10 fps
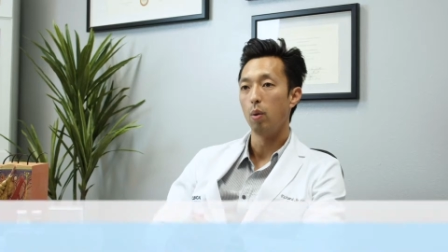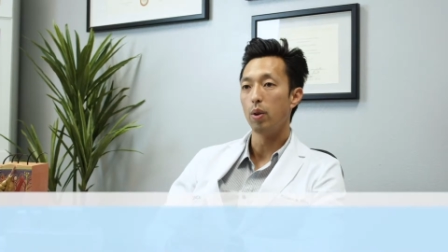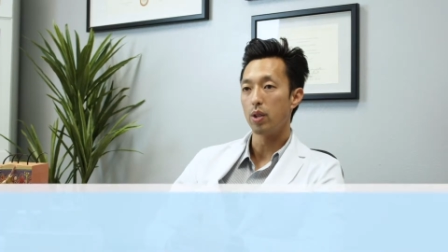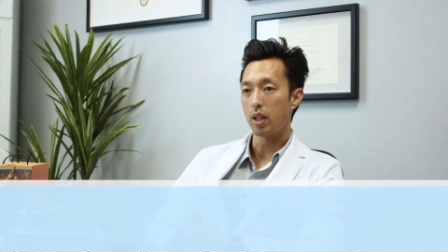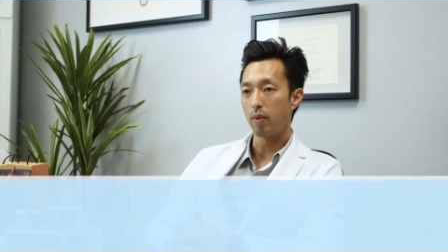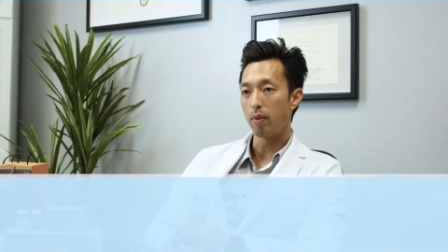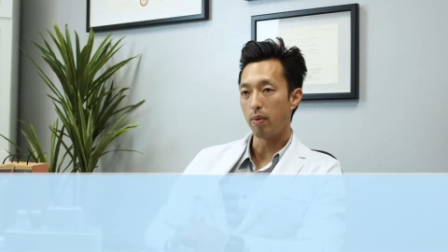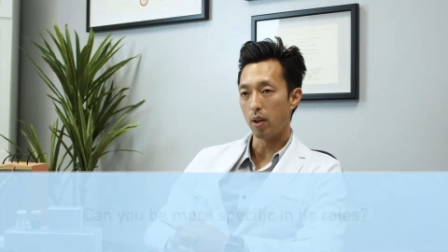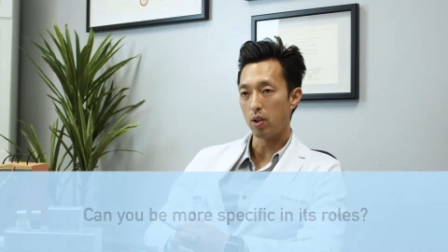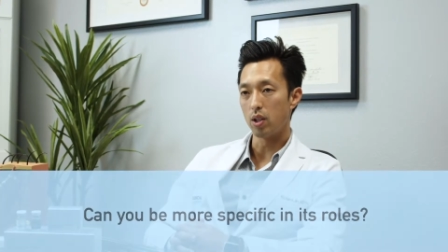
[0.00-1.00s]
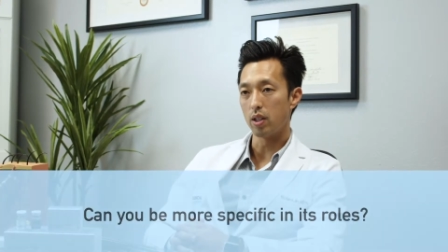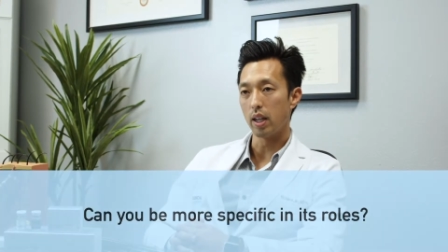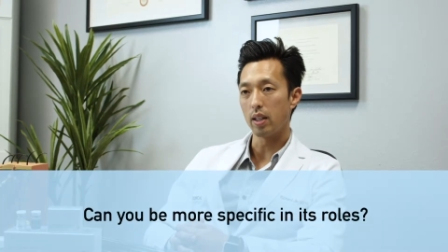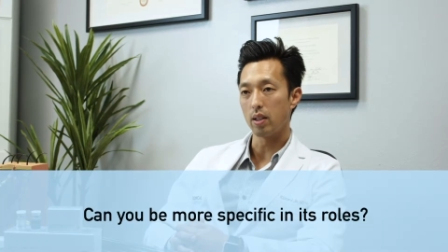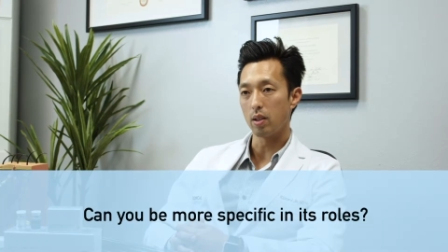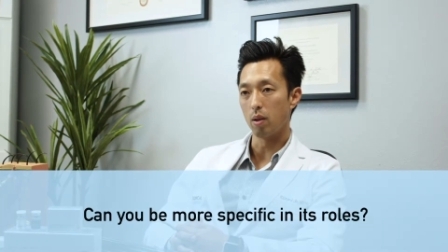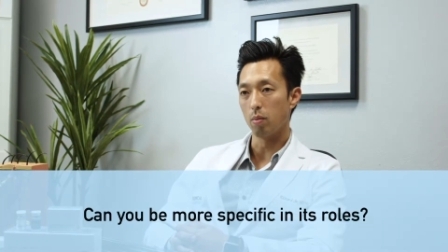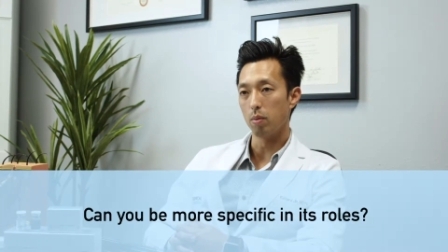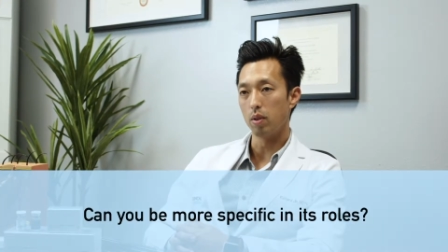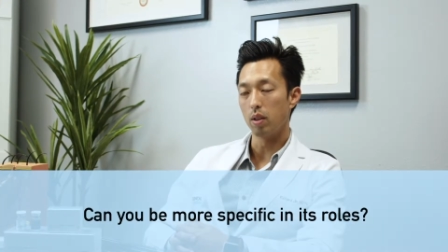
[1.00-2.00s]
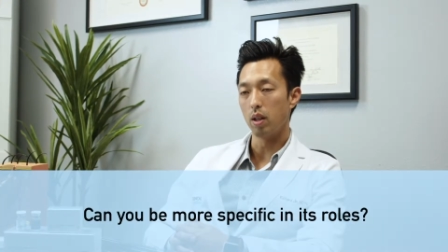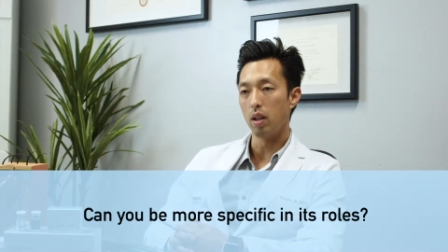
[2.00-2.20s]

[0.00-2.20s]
Well, there's several functions of exosomes.